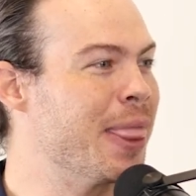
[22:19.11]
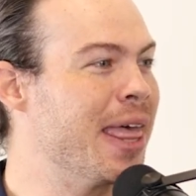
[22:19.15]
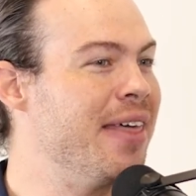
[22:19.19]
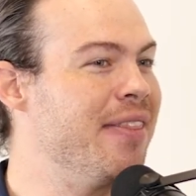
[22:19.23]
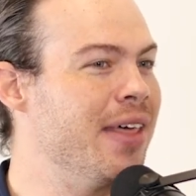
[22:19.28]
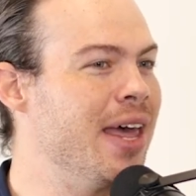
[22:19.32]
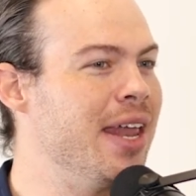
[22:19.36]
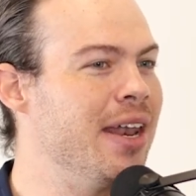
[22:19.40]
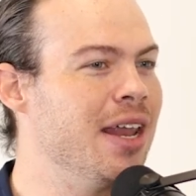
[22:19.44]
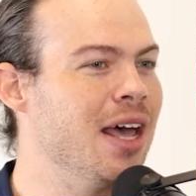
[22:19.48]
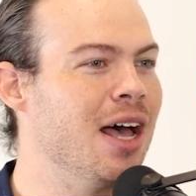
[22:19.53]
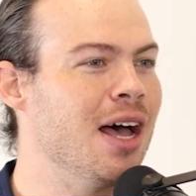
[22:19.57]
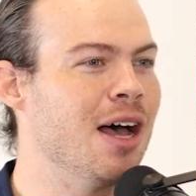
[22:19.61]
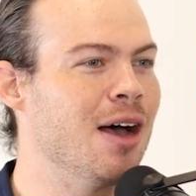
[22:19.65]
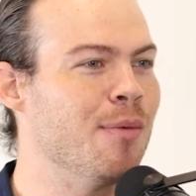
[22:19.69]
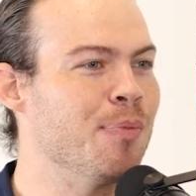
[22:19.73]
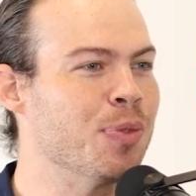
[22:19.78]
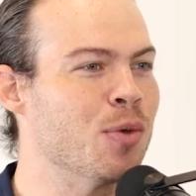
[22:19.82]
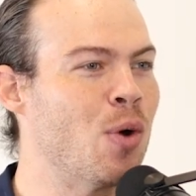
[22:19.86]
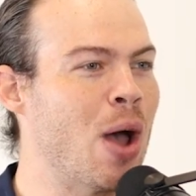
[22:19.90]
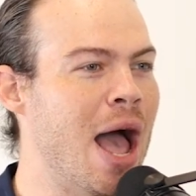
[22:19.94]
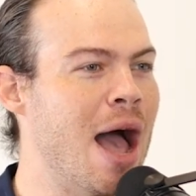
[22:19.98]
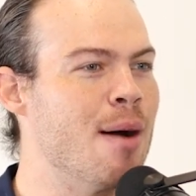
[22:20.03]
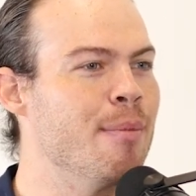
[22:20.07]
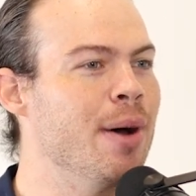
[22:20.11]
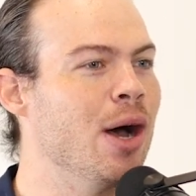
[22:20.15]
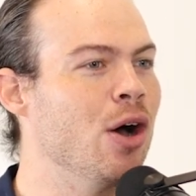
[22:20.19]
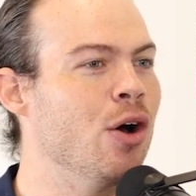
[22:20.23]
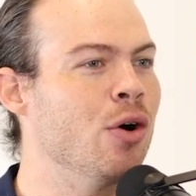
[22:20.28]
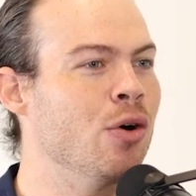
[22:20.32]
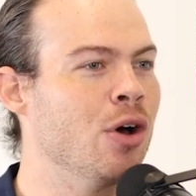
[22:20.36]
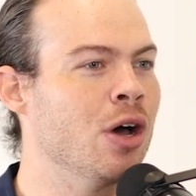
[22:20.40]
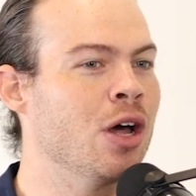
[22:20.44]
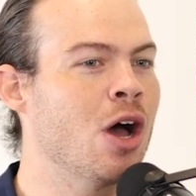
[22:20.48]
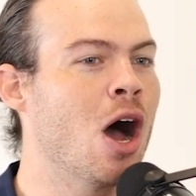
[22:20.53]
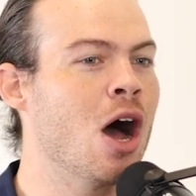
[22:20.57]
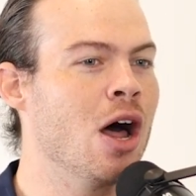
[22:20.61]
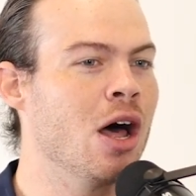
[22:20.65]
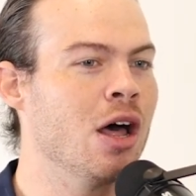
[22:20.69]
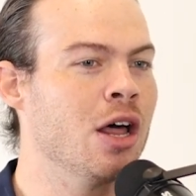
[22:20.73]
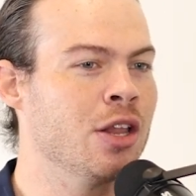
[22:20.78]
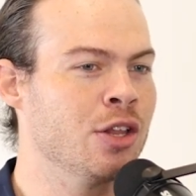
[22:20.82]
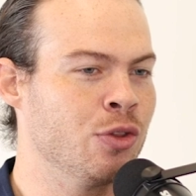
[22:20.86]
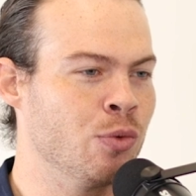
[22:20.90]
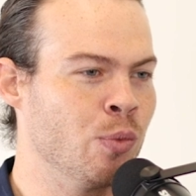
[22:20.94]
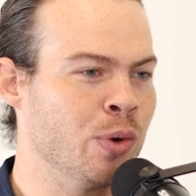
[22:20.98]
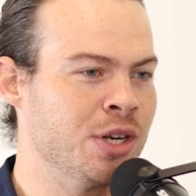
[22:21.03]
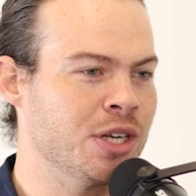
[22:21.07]
And then how about,
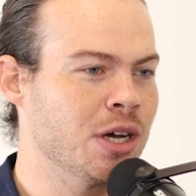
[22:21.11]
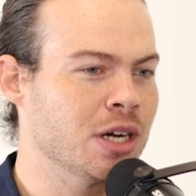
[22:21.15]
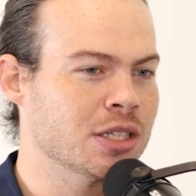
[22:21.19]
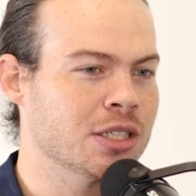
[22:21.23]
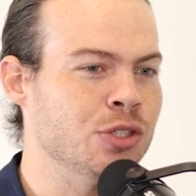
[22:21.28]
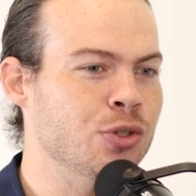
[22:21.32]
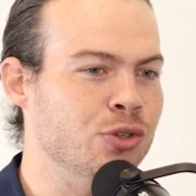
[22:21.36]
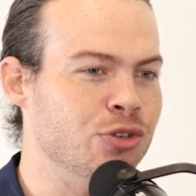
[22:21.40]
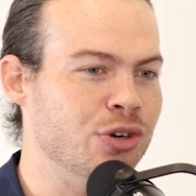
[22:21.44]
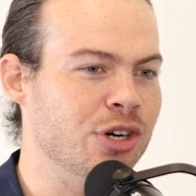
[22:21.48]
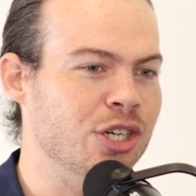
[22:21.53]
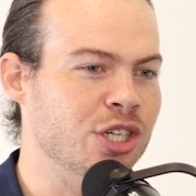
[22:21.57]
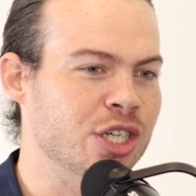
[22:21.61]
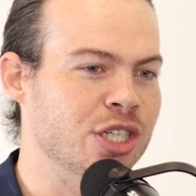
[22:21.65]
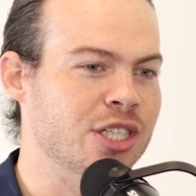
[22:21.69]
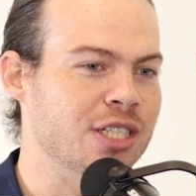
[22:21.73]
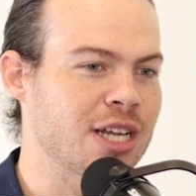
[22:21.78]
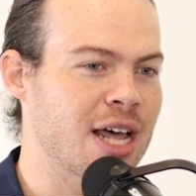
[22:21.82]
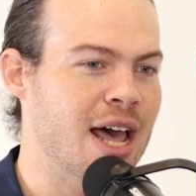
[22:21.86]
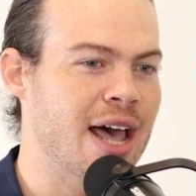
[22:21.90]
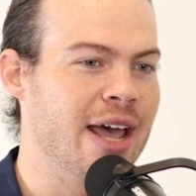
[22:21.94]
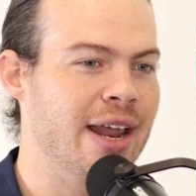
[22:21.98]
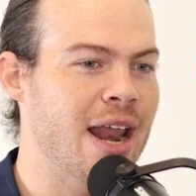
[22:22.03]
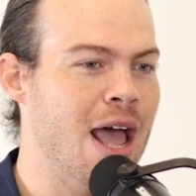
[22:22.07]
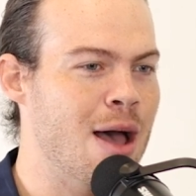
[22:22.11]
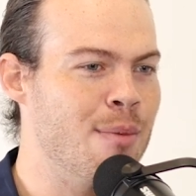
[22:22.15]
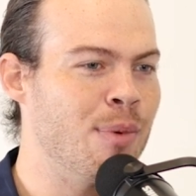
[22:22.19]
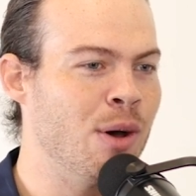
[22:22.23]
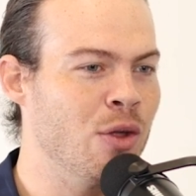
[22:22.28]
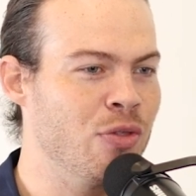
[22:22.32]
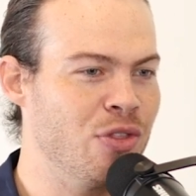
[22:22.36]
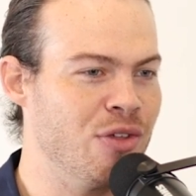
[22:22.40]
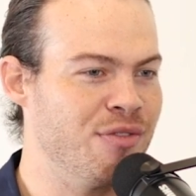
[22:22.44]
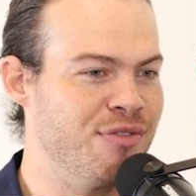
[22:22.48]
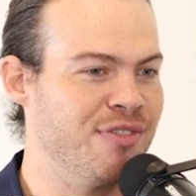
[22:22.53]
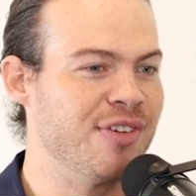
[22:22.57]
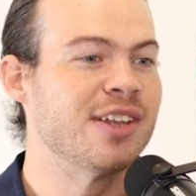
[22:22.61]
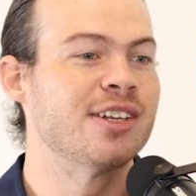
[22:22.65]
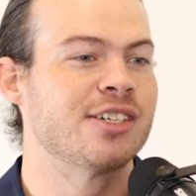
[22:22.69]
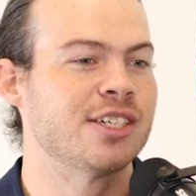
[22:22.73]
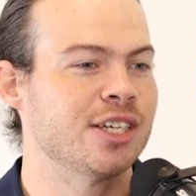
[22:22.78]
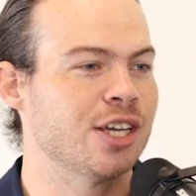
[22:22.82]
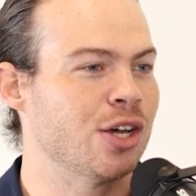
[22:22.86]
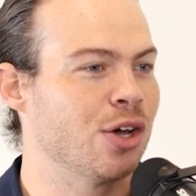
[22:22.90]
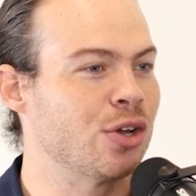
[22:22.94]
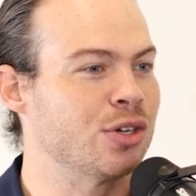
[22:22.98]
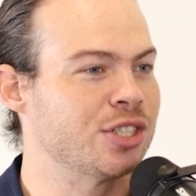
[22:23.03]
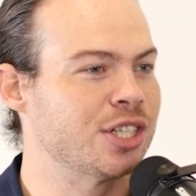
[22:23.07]
we talked nutrition side, how about the
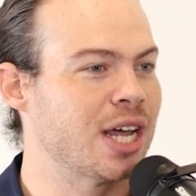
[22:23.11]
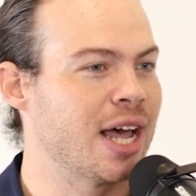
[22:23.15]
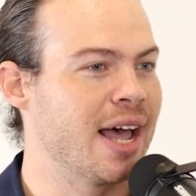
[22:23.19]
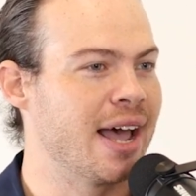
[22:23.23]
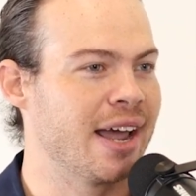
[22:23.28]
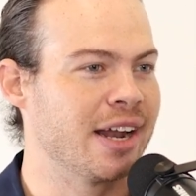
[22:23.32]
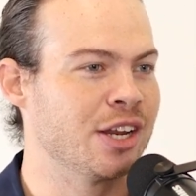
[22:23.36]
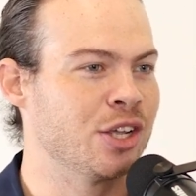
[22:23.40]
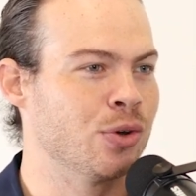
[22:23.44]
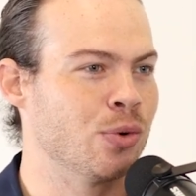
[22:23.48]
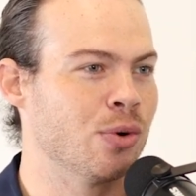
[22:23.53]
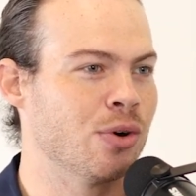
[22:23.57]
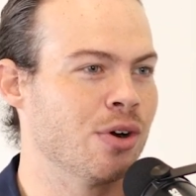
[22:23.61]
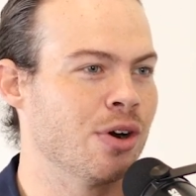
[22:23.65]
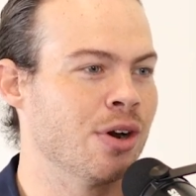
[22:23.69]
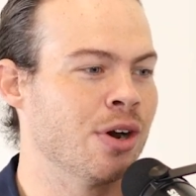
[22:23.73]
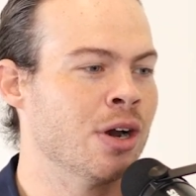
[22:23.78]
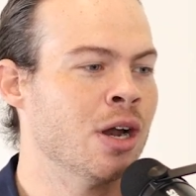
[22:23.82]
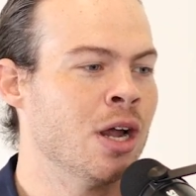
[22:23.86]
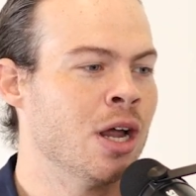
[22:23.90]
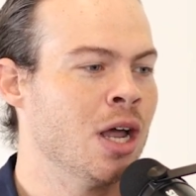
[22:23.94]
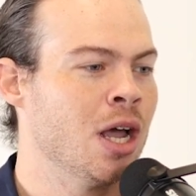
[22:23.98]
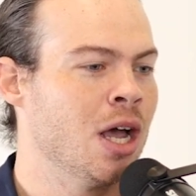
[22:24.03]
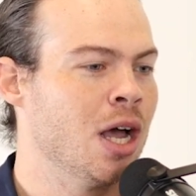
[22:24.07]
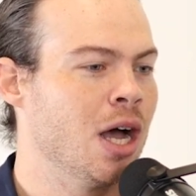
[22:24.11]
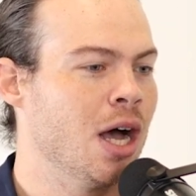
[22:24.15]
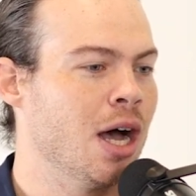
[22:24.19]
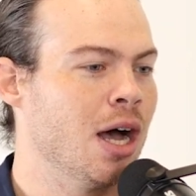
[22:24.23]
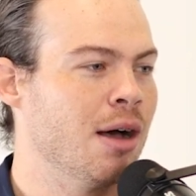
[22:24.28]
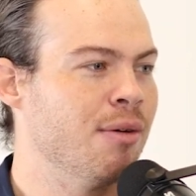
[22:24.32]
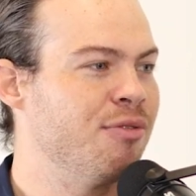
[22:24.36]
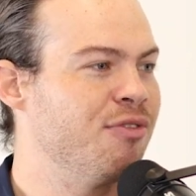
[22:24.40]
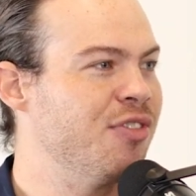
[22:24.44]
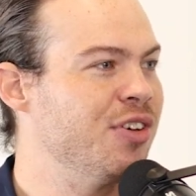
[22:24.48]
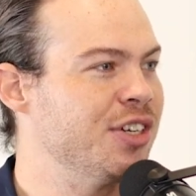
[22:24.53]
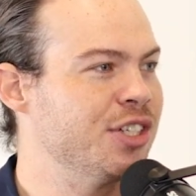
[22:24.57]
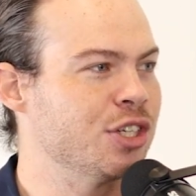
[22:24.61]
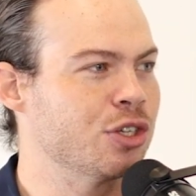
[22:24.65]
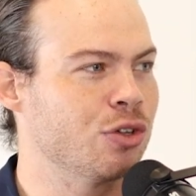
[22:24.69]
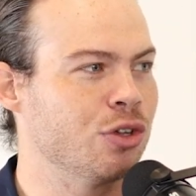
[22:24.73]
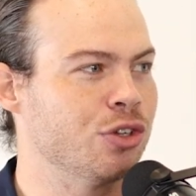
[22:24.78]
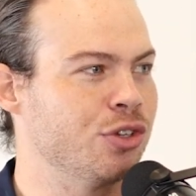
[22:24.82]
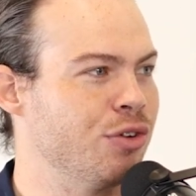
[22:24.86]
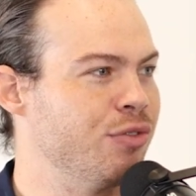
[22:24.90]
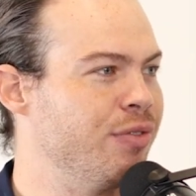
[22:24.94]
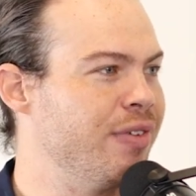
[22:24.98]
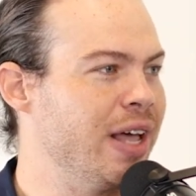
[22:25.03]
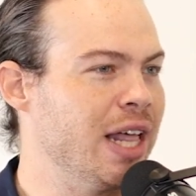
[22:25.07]
physio side, your physical
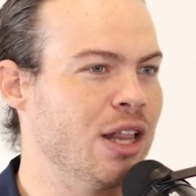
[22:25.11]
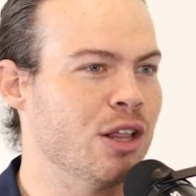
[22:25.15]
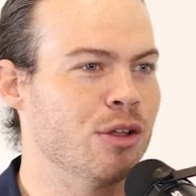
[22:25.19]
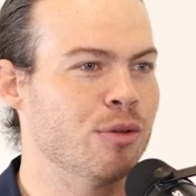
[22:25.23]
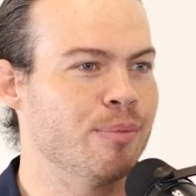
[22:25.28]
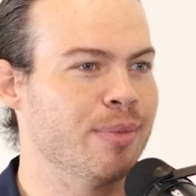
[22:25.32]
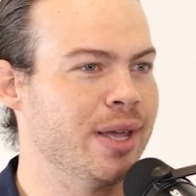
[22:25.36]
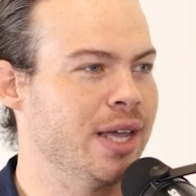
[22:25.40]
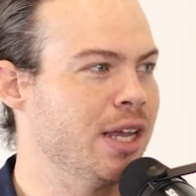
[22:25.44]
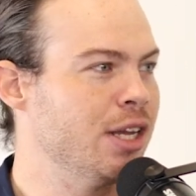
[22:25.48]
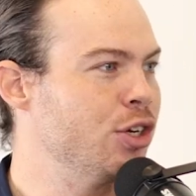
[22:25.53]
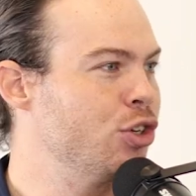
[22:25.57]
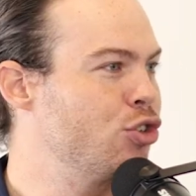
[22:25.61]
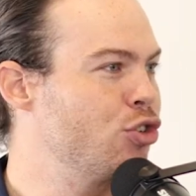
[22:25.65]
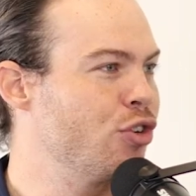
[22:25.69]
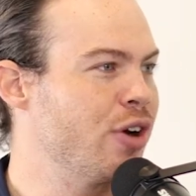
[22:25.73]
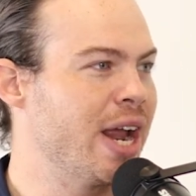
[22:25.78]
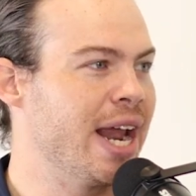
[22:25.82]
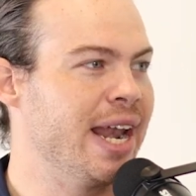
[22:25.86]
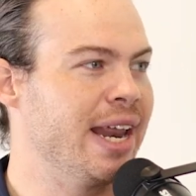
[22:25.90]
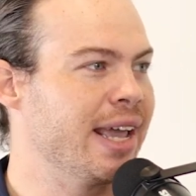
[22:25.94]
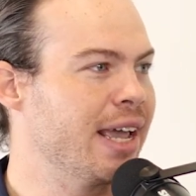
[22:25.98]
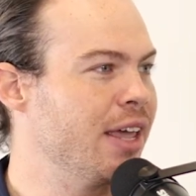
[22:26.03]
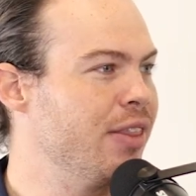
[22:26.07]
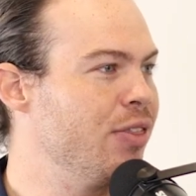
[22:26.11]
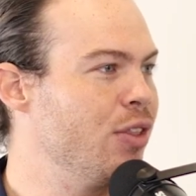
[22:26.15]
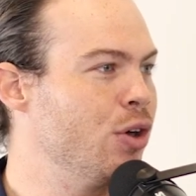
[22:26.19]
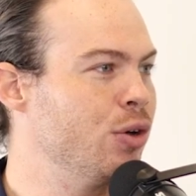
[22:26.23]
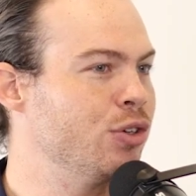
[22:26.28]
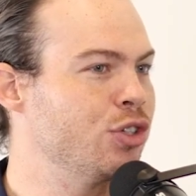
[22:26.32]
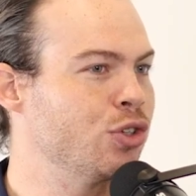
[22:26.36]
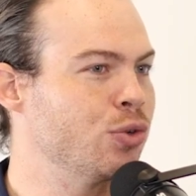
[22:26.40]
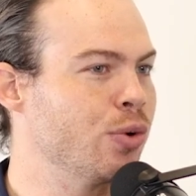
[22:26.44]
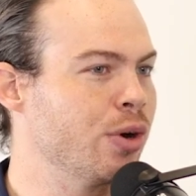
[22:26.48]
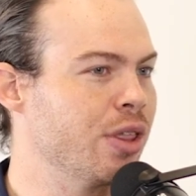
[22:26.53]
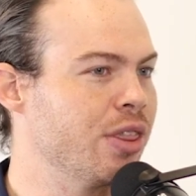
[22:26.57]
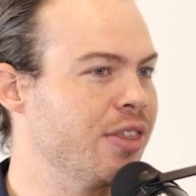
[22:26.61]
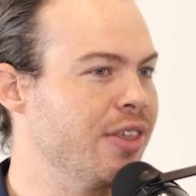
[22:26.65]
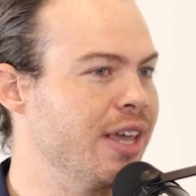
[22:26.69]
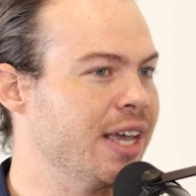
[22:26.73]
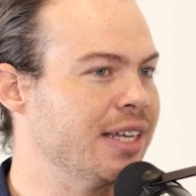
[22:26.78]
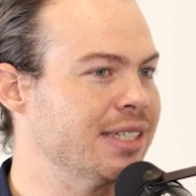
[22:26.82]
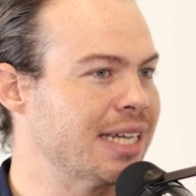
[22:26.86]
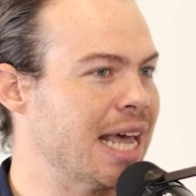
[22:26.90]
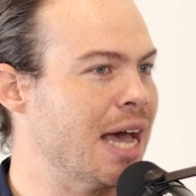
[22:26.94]
development, training, and those sort of things?